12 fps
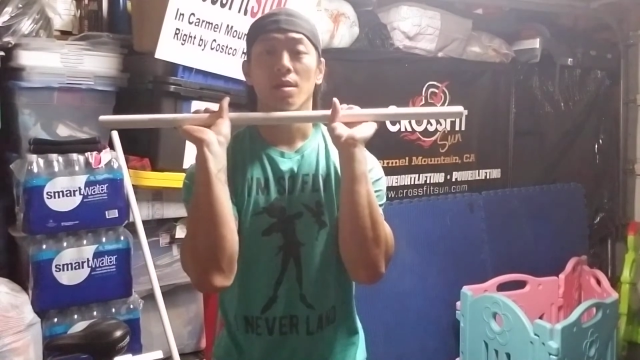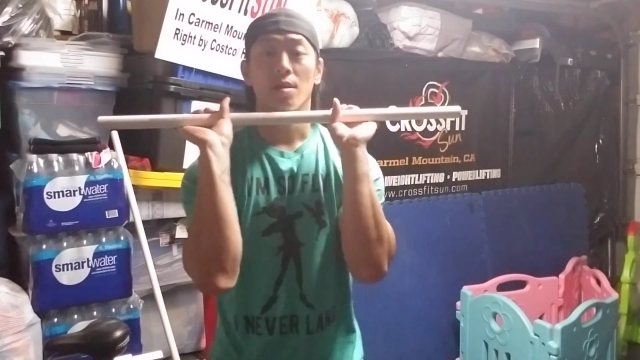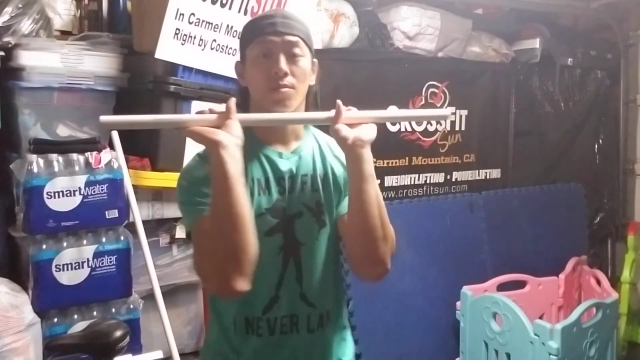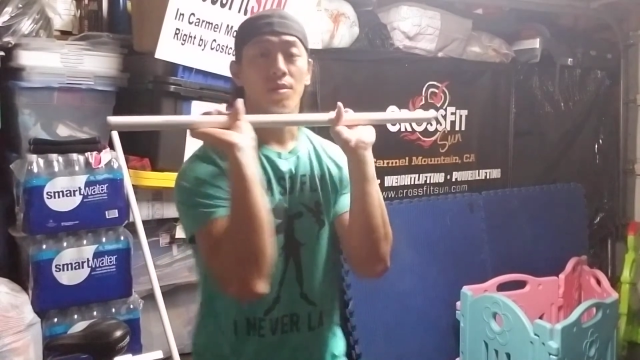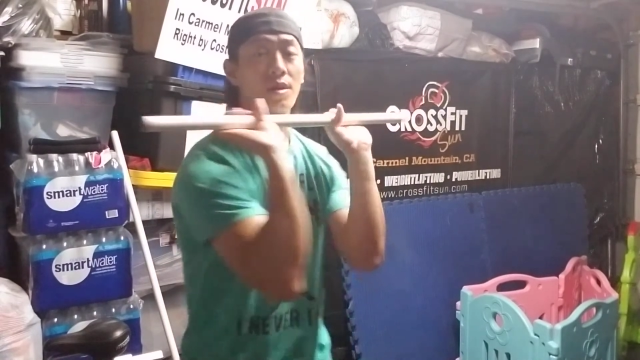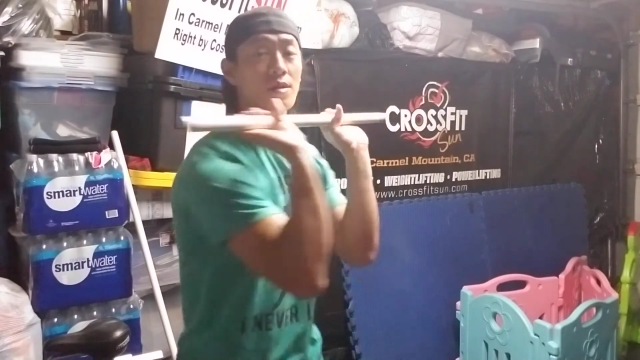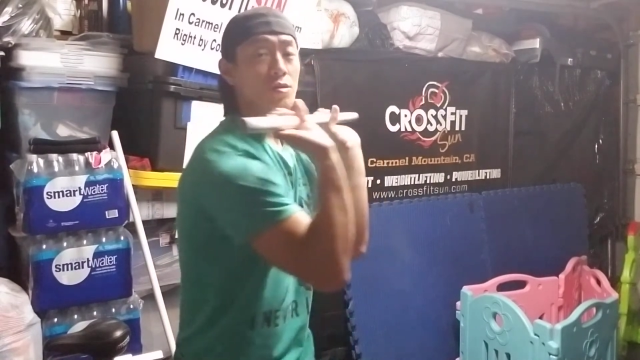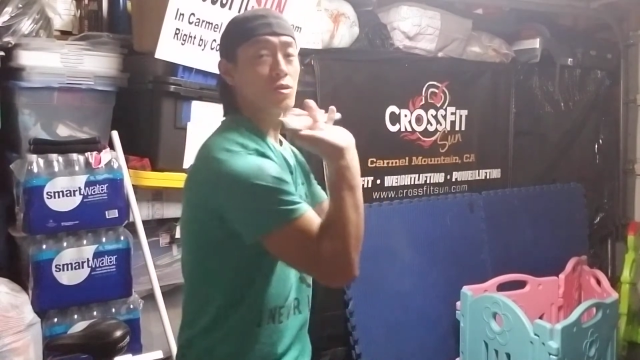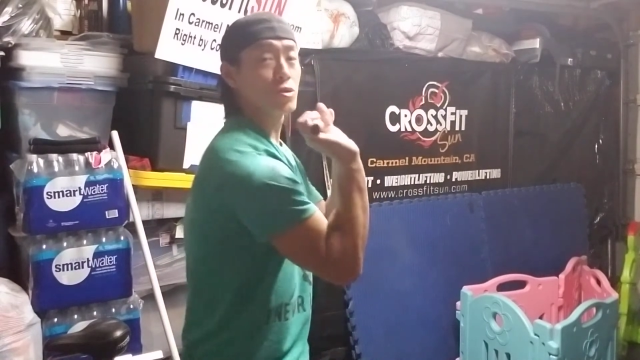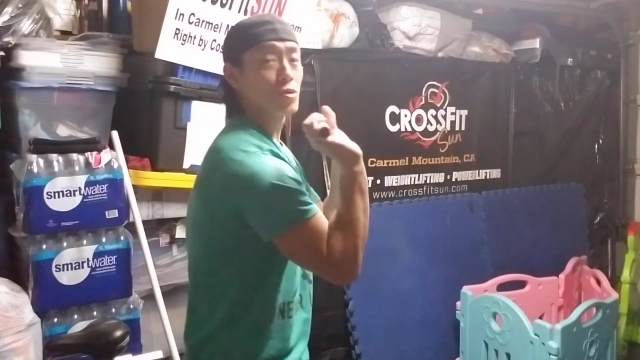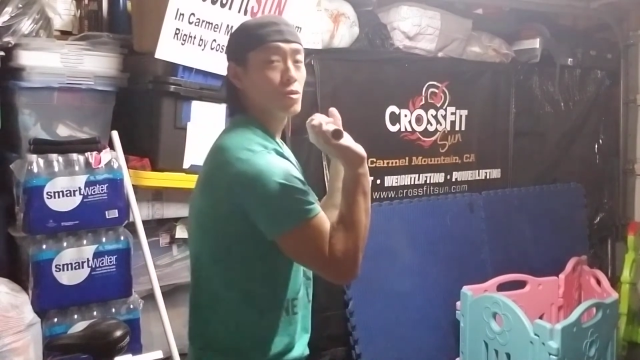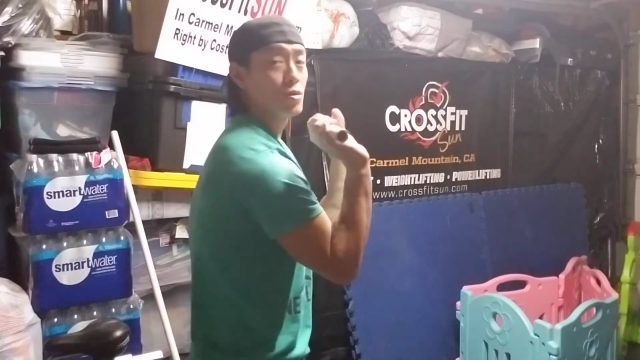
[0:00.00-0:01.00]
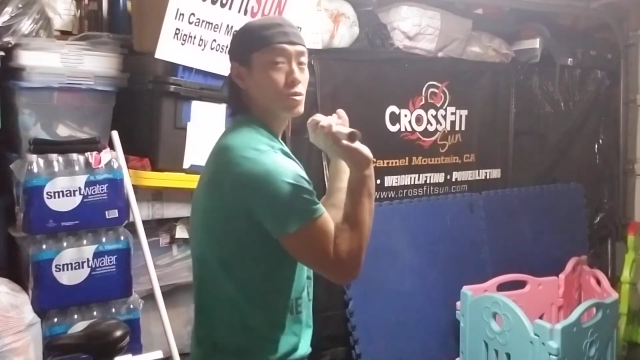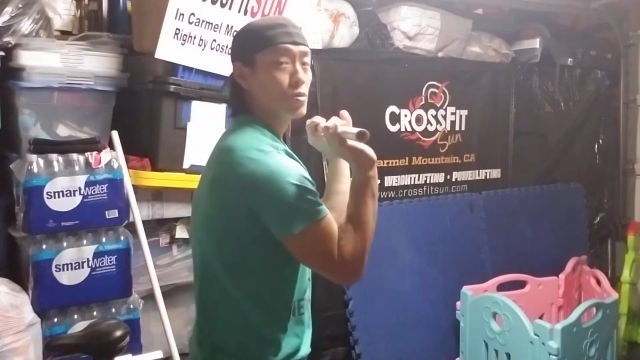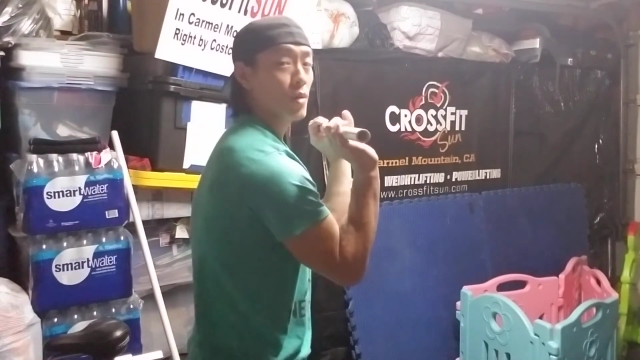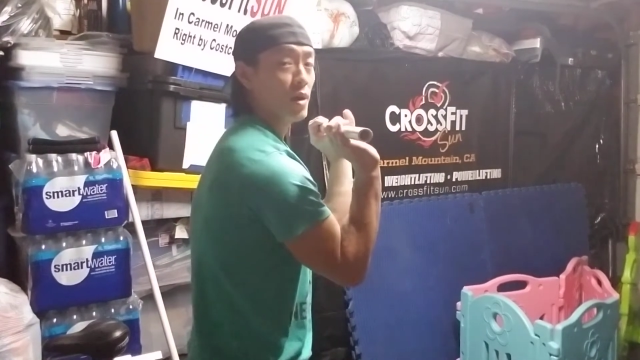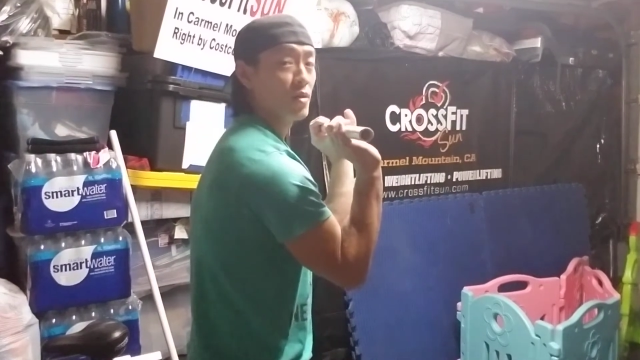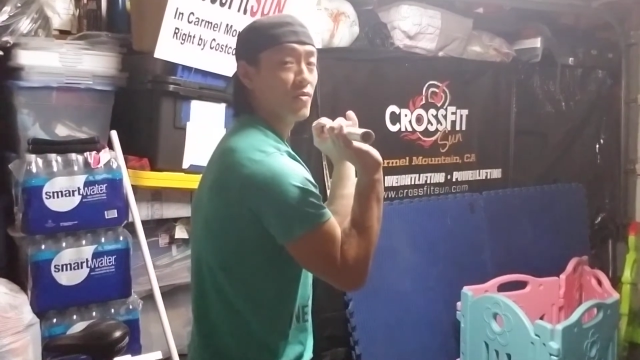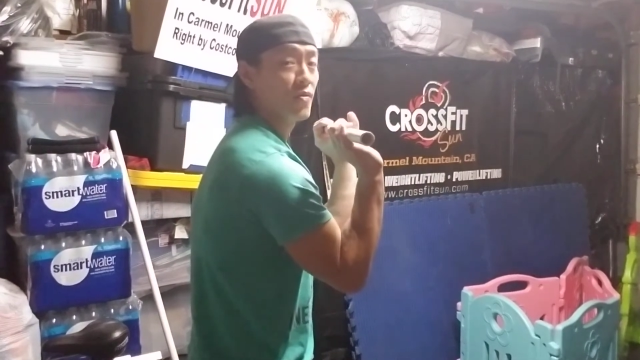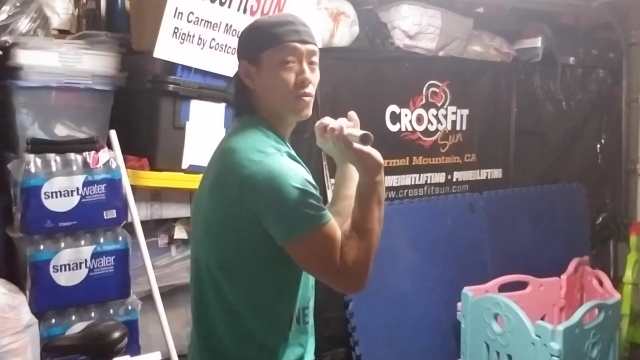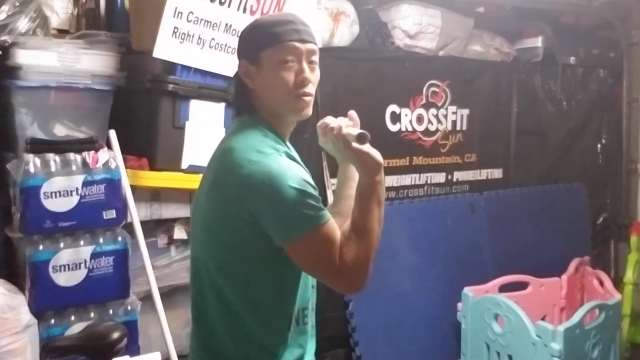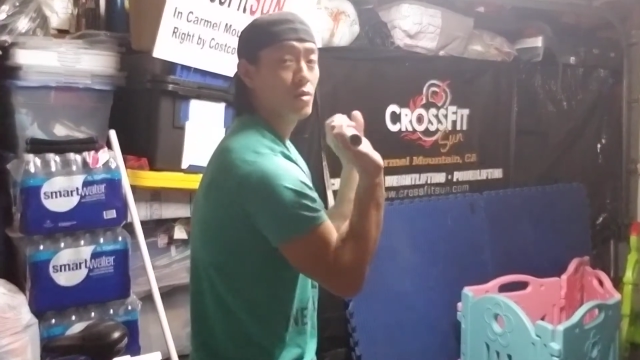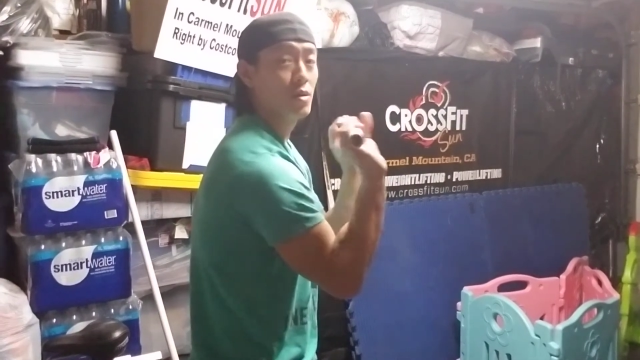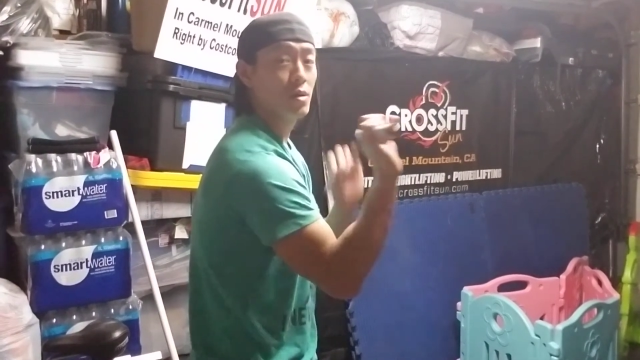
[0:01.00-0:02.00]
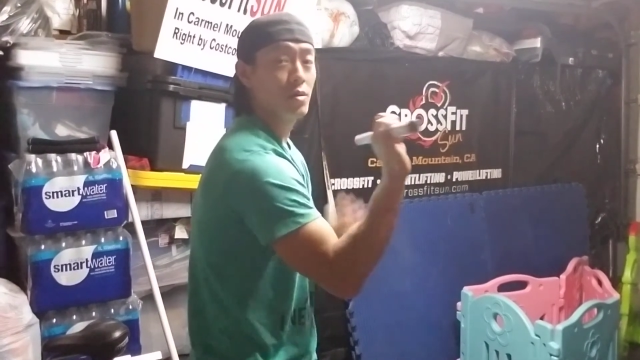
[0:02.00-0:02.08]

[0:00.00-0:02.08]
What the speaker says: Because your shoulders are rounded forward,